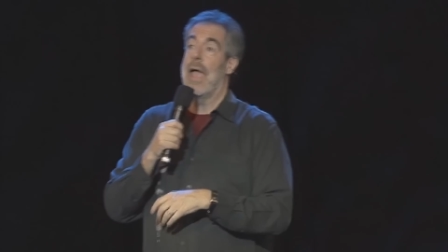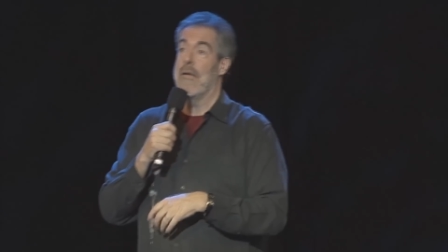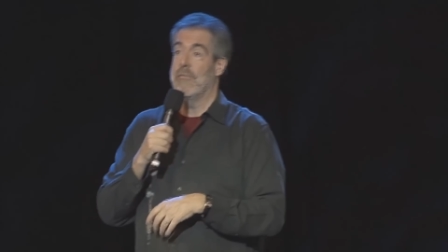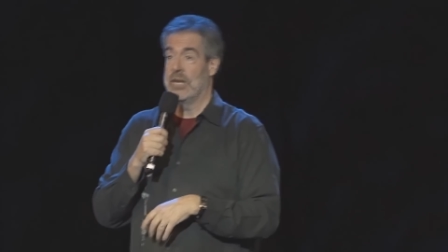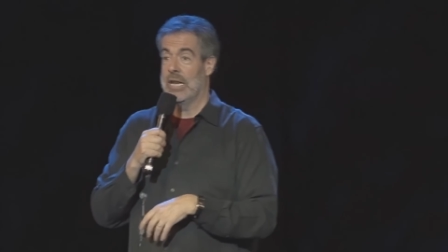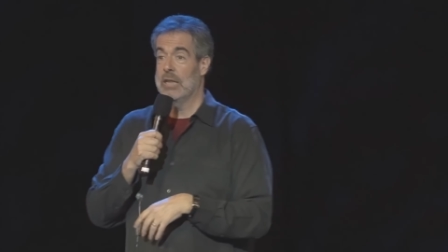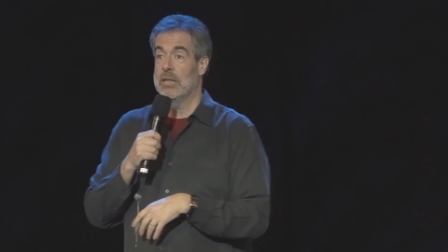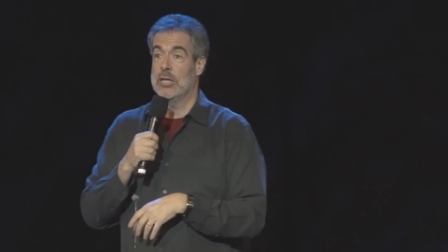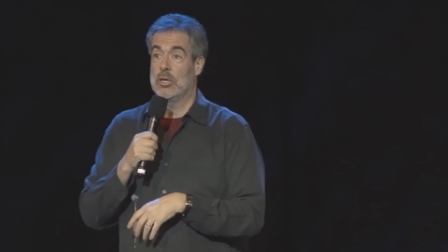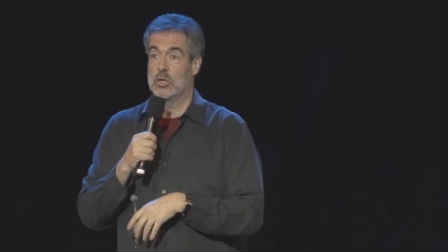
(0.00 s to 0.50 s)

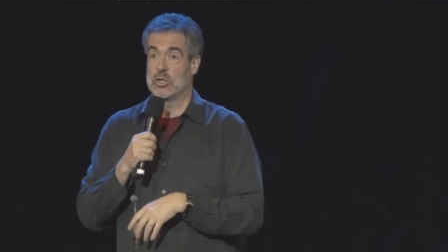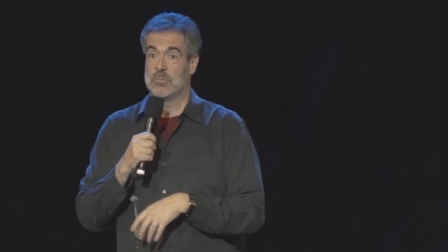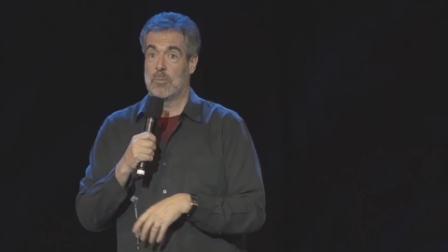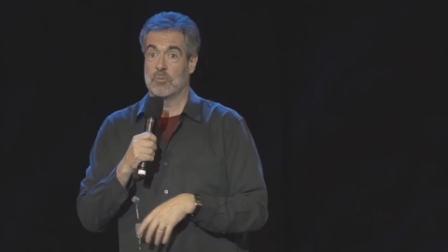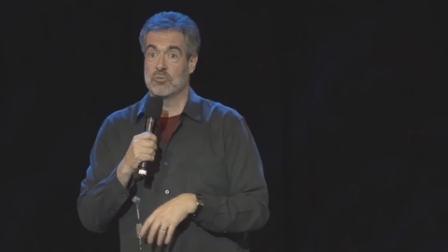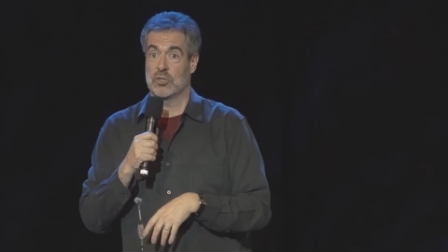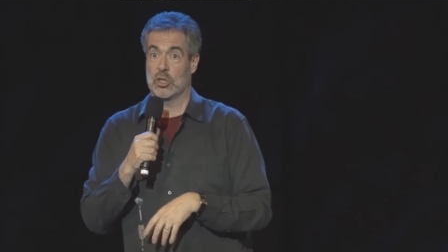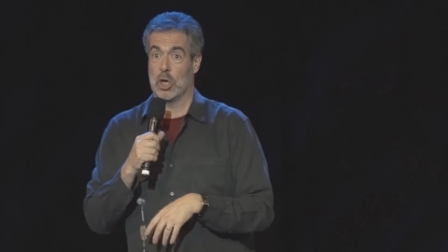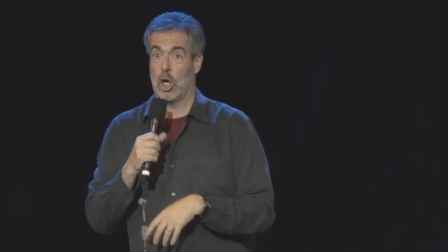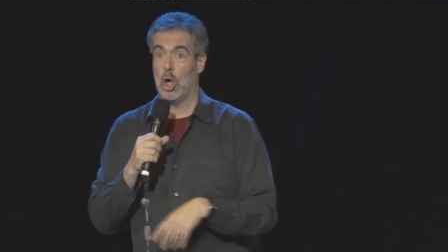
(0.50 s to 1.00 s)
Evidently, you're
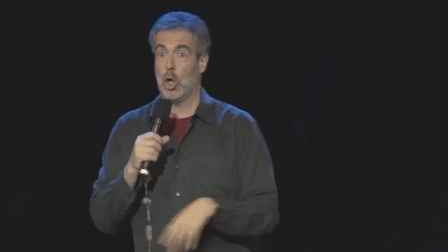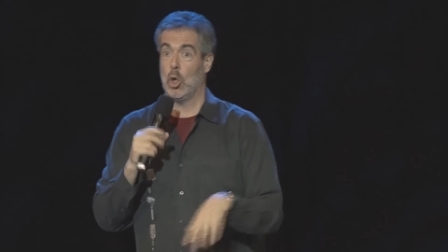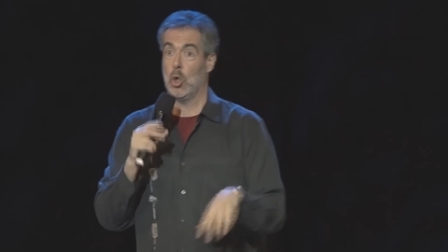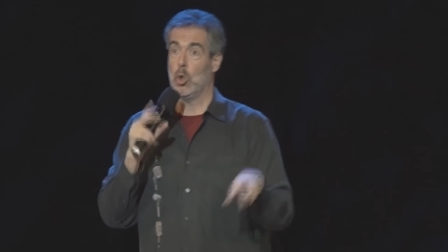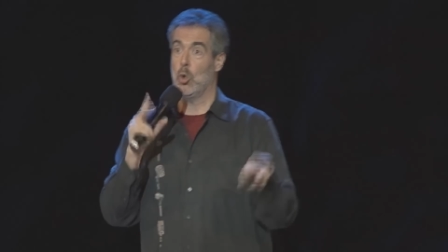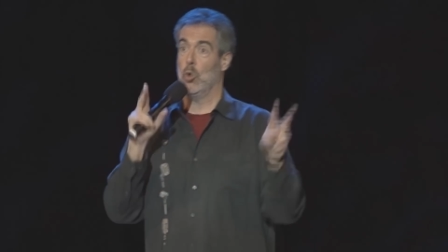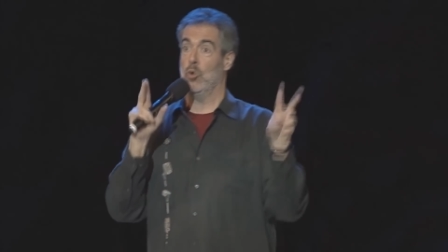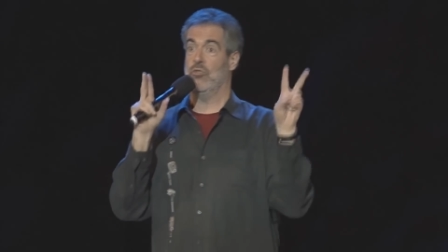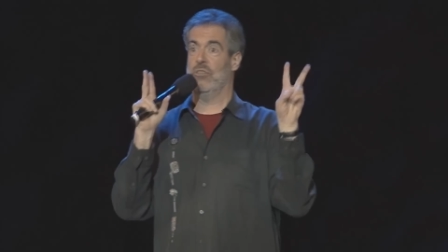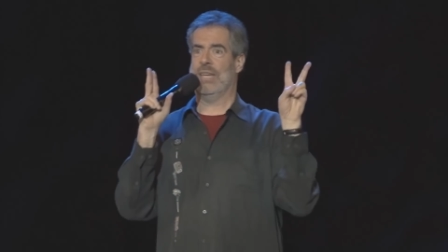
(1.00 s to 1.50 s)
supposed to
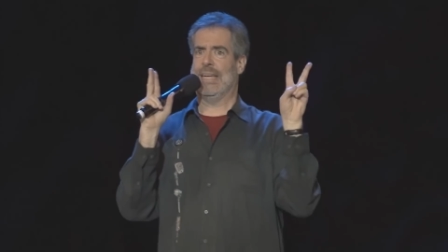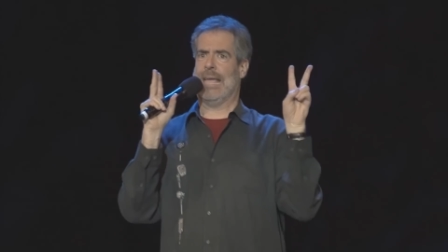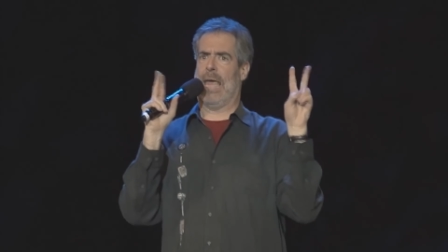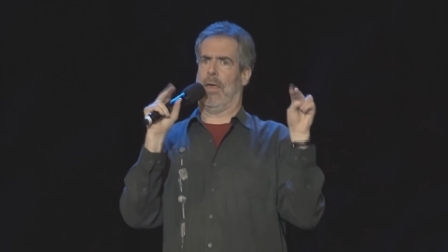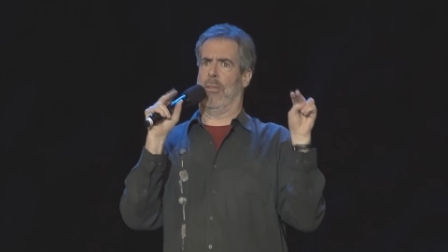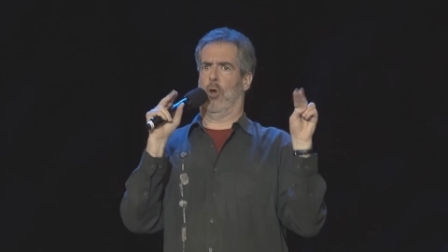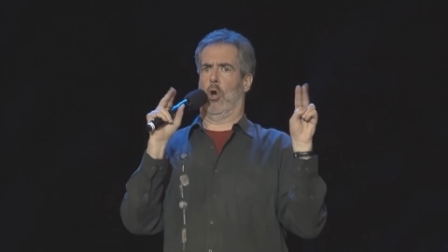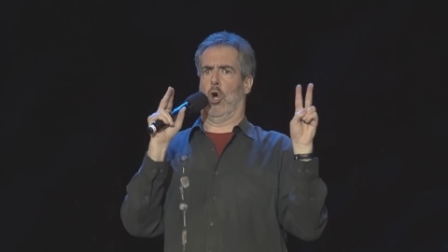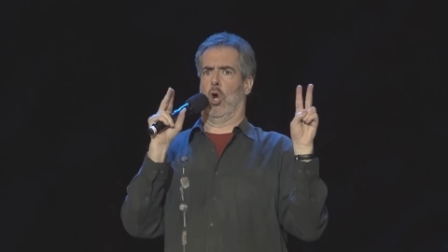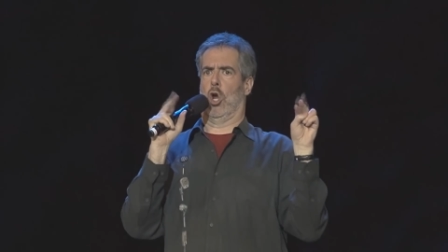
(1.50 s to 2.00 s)
go
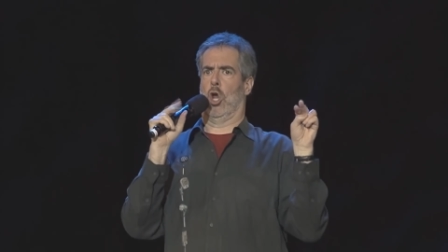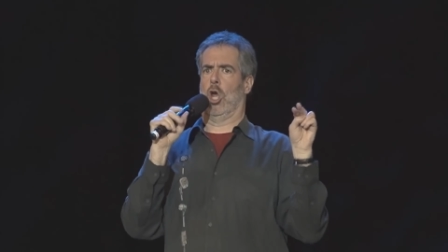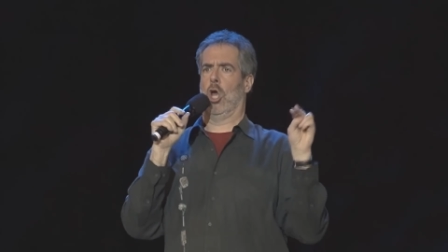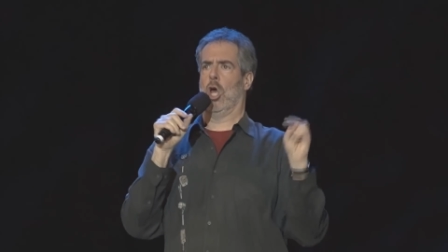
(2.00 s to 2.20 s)
together.